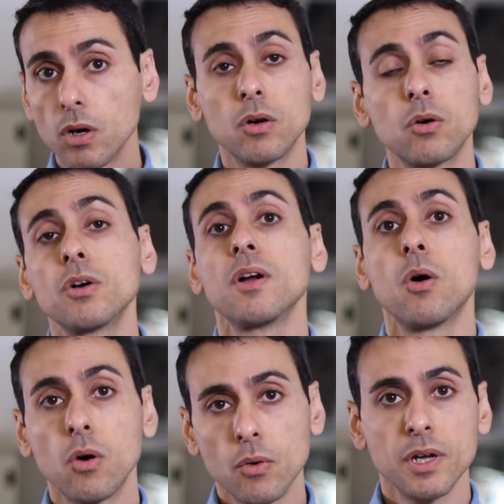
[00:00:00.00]
or
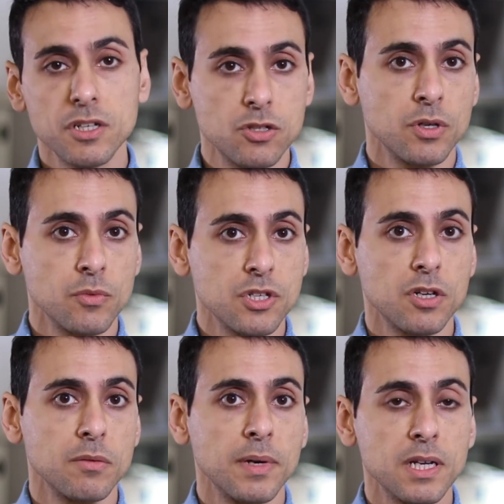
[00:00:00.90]
already doing
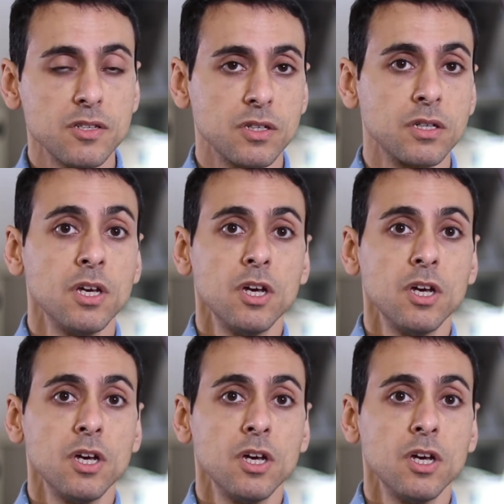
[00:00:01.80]
regenerative medicine